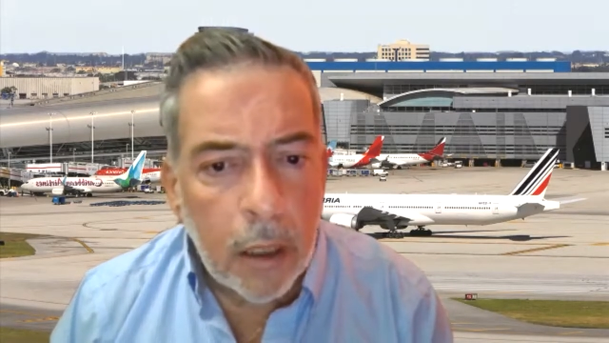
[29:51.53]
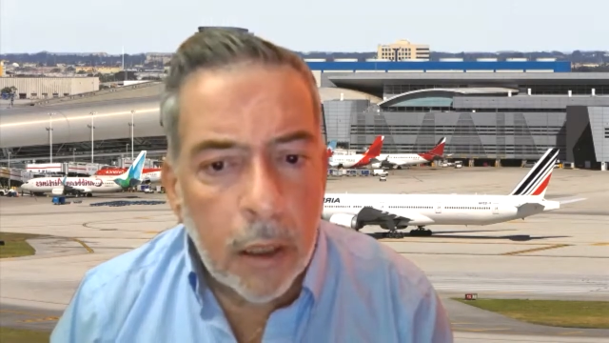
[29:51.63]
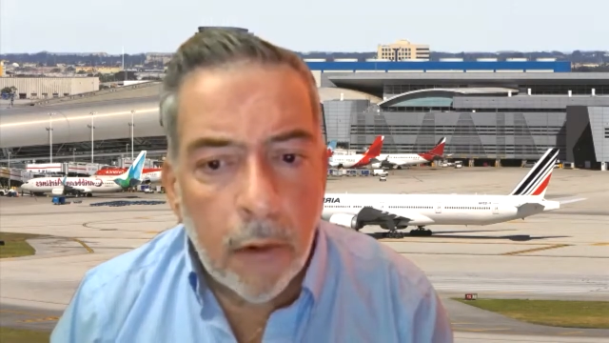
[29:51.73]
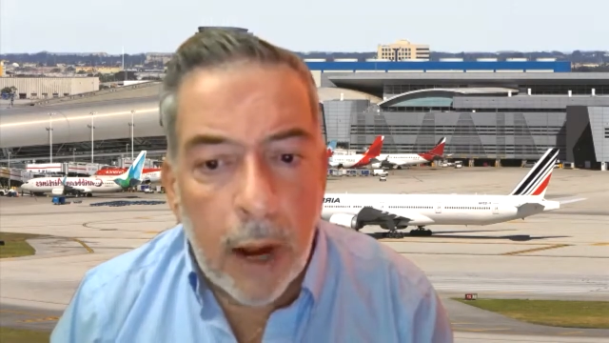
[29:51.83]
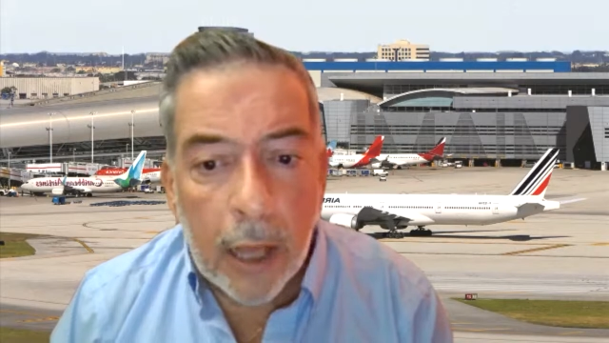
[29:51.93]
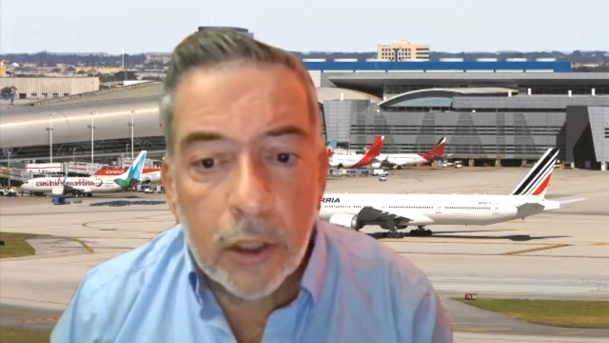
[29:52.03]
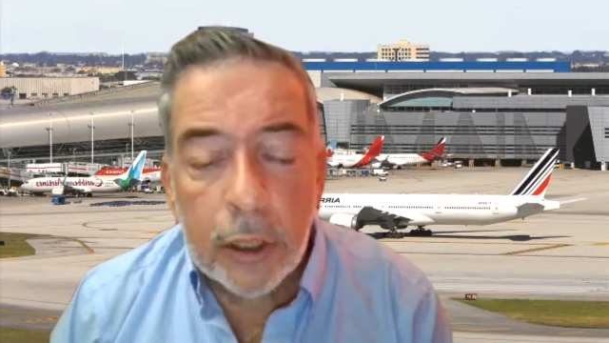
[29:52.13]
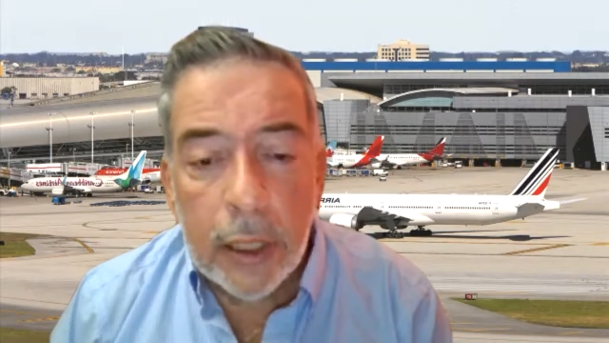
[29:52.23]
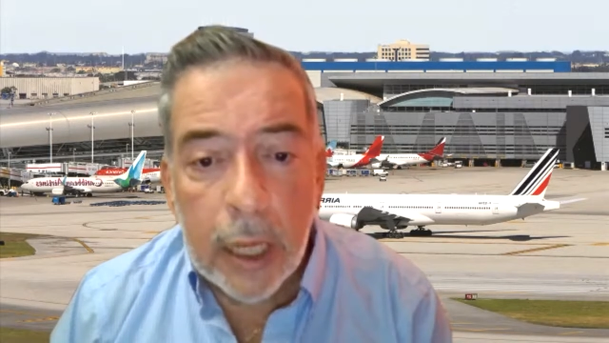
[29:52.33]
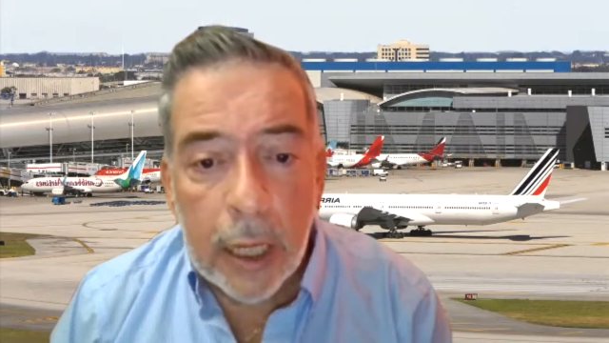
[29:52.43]
They're
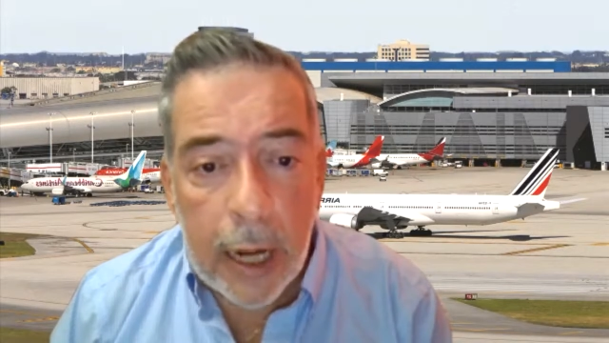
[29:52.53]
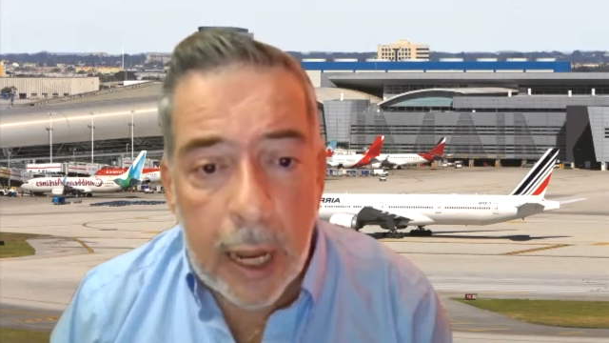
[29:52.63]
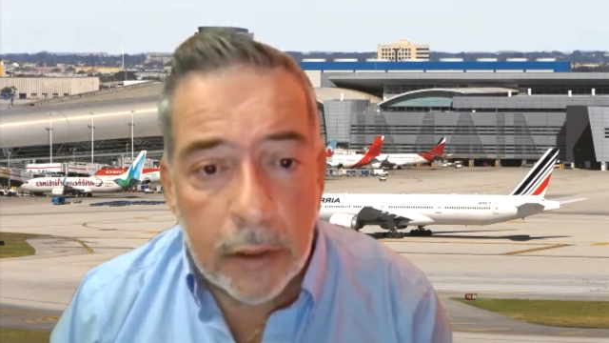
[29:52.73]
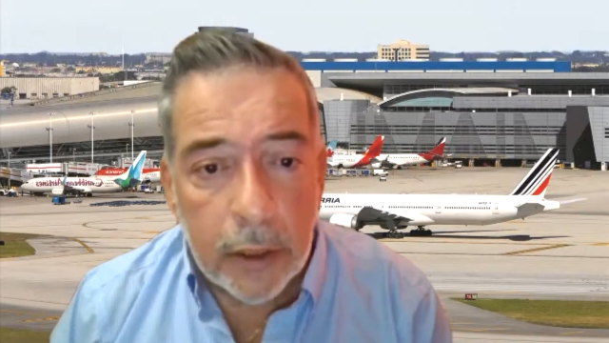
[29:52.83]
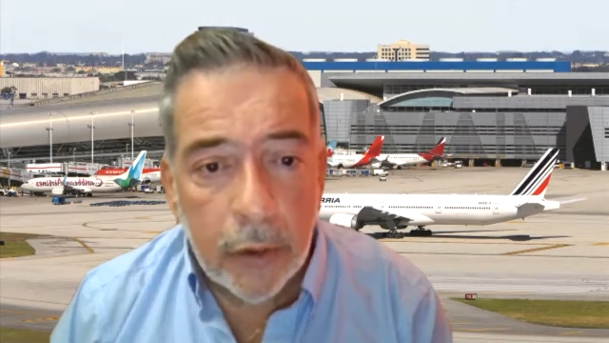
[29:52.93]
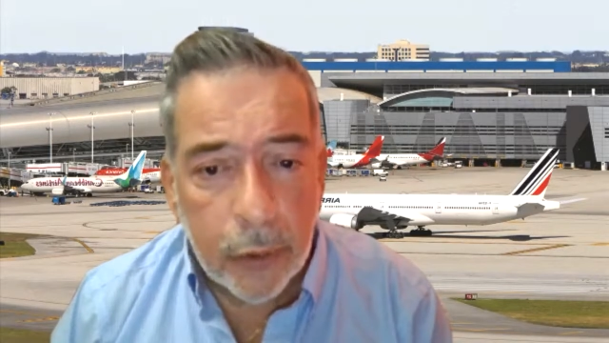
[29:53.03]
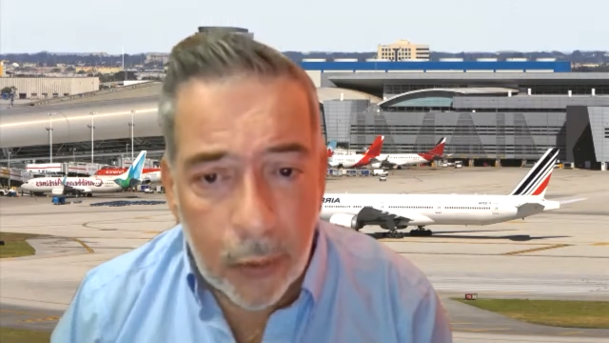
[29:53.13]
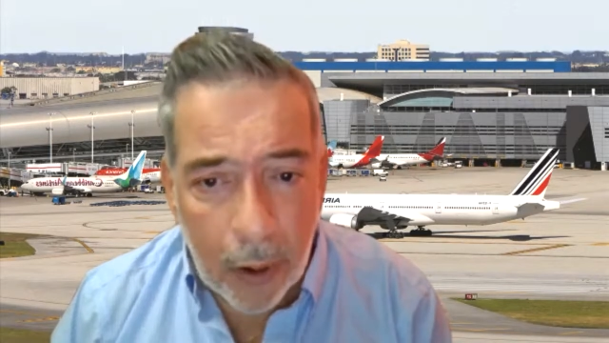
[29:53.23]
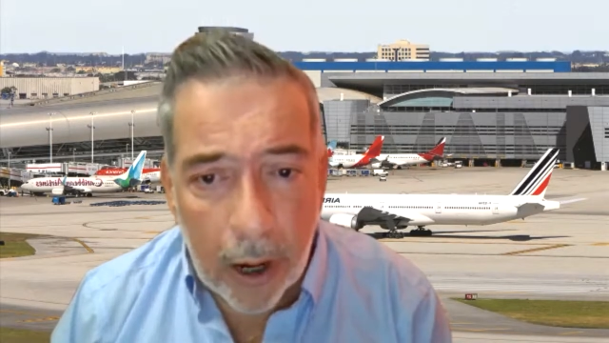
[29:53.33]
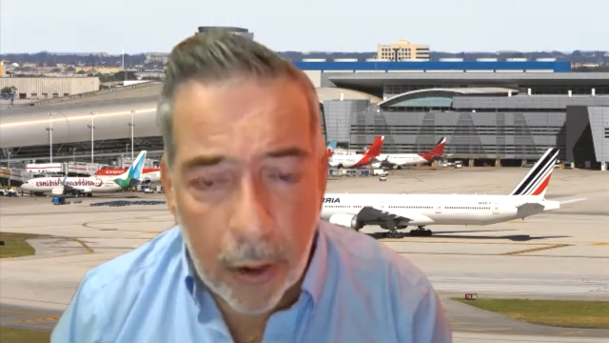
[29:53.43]
actually connecting through
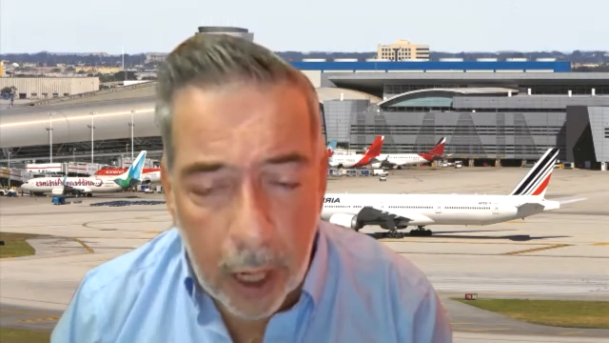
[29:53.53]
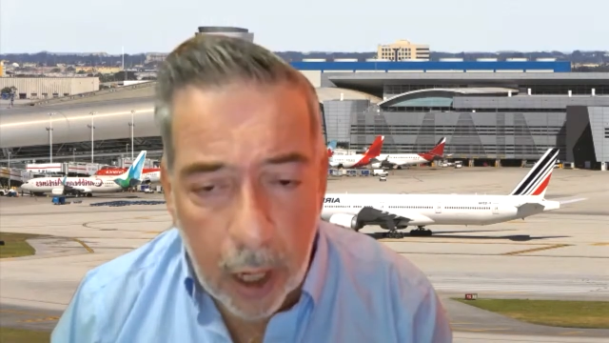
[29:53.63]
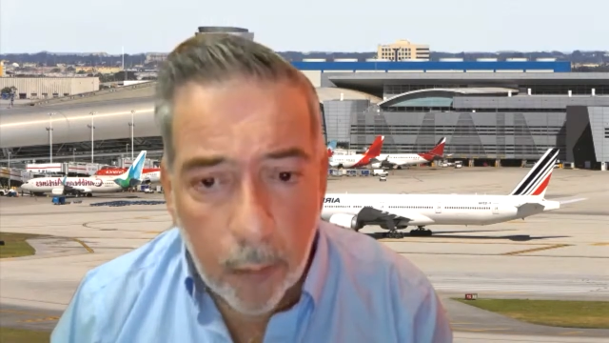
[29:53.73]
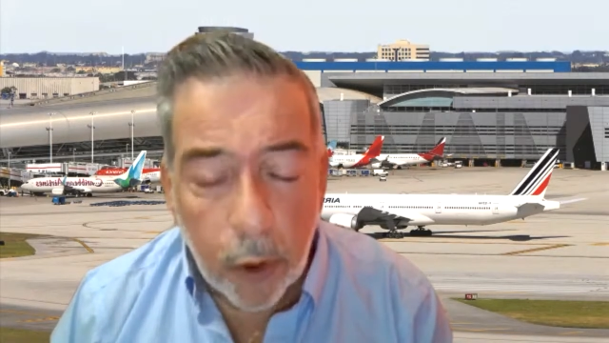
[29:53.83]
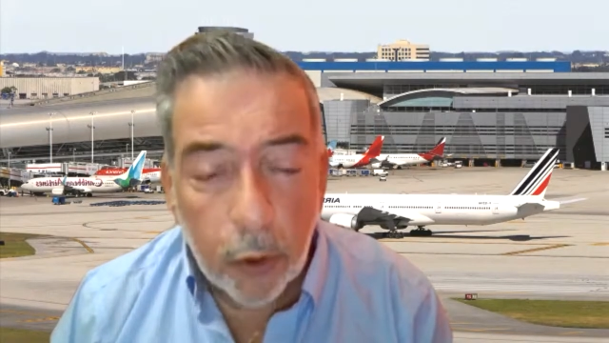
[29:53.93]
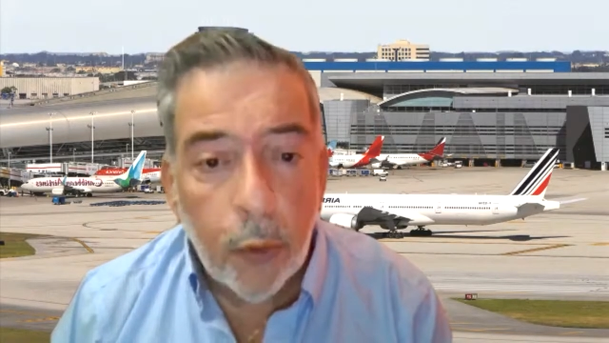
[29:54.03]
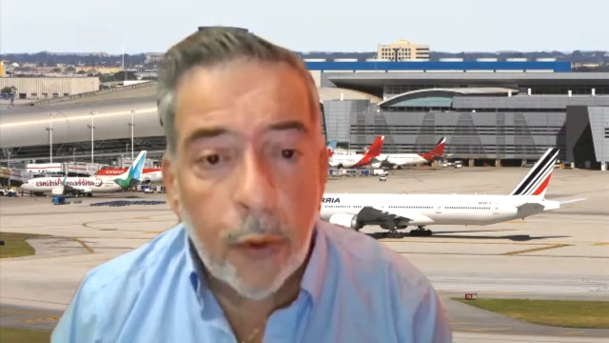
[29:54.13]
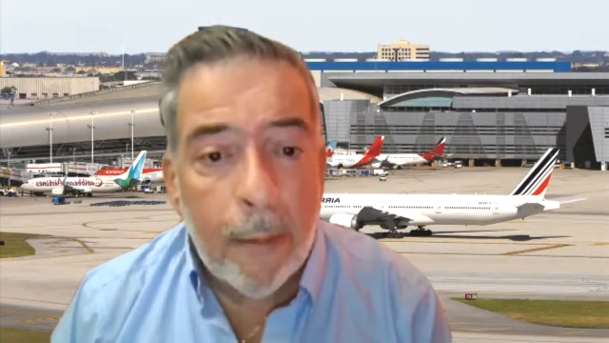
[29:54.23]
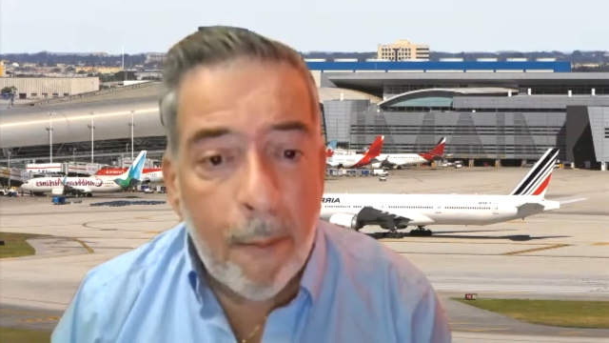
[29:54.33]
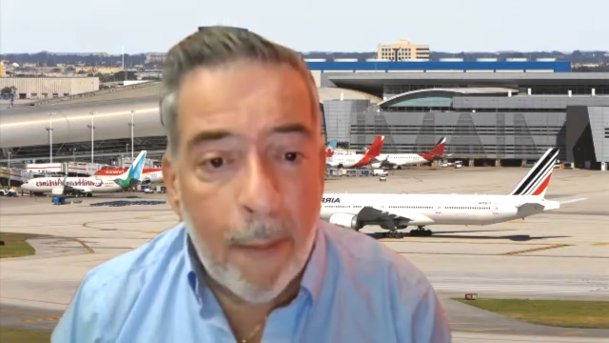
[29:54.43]
our airport. We're
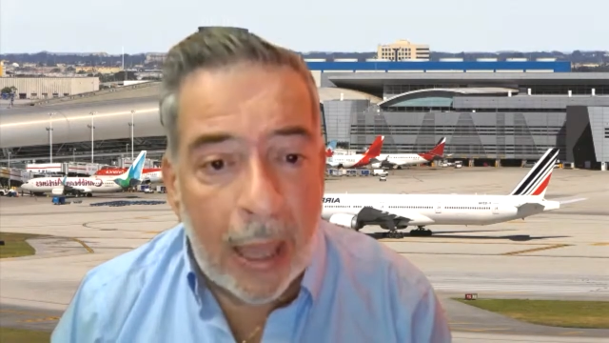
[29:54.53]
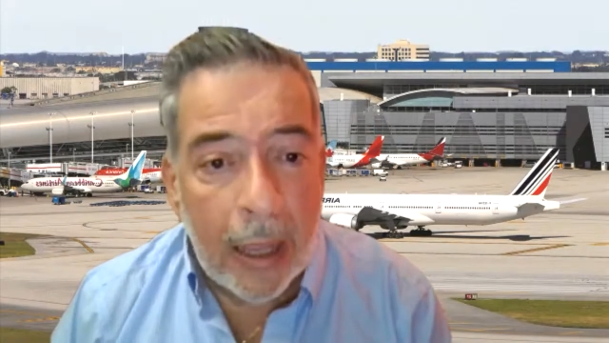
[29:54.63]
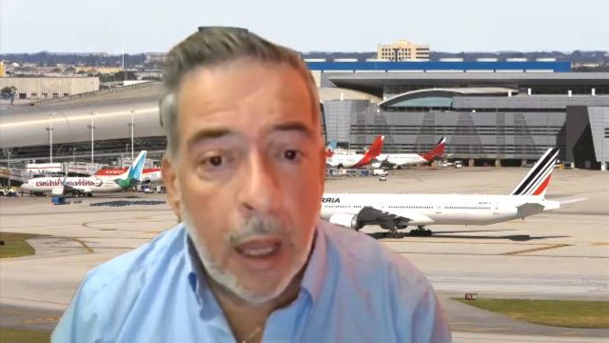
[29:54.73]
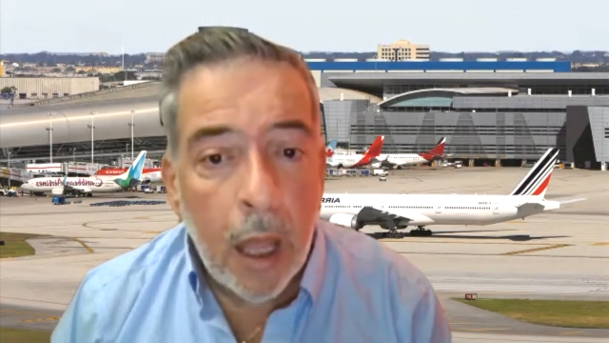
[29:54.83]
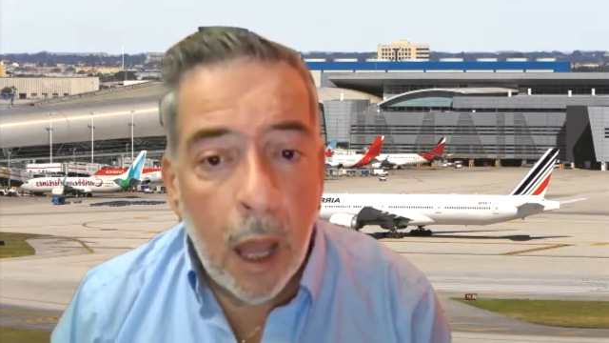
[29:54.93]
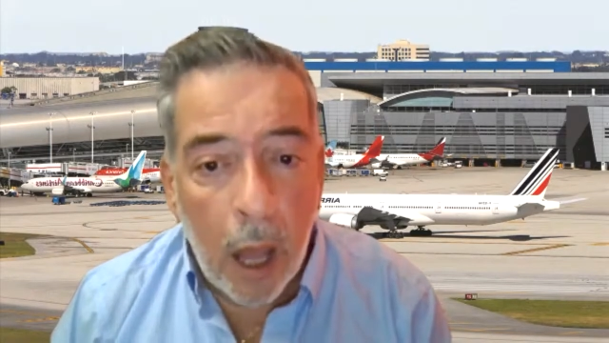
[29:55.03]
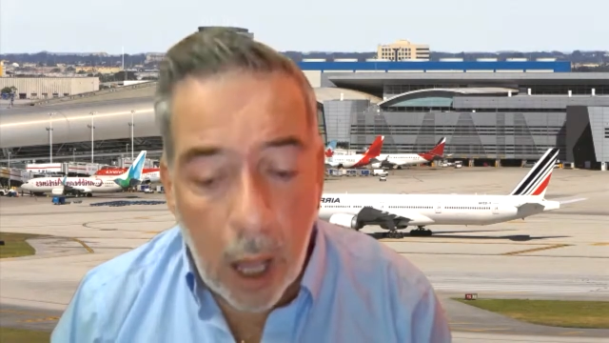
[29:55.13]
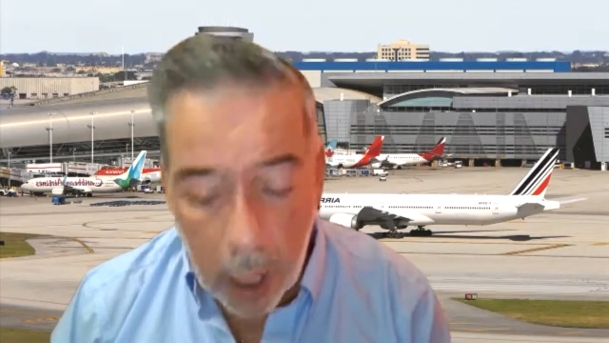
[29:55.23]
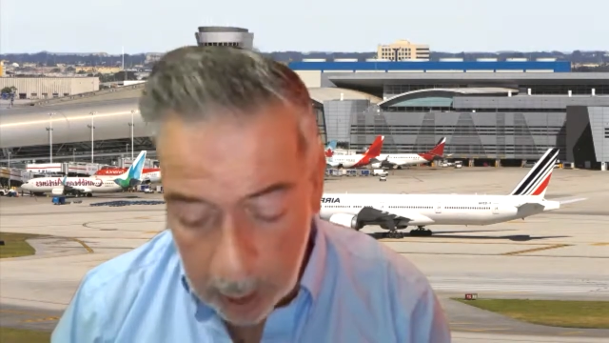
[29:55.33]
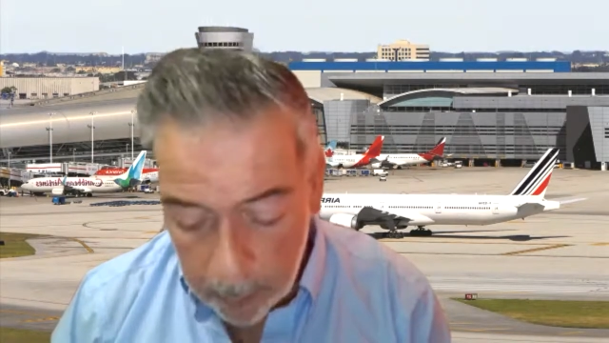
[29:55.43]
a mega
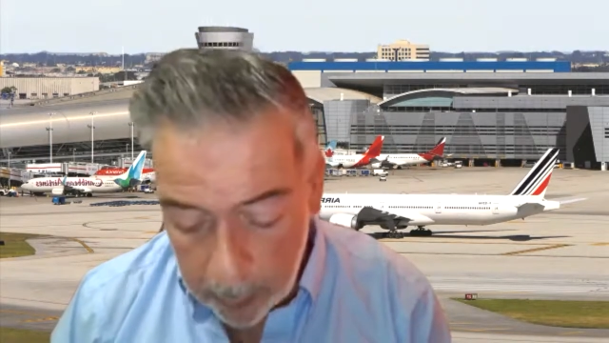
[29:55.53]
hub